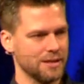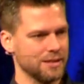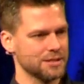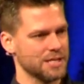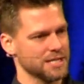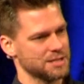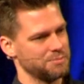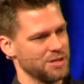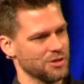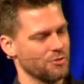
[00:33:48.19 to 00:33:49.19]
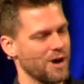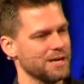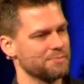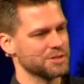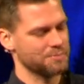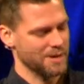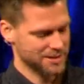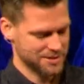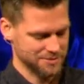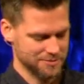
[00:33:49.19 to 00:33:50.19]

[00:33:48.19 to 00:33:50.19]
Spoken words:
It just has to be in the right perspective.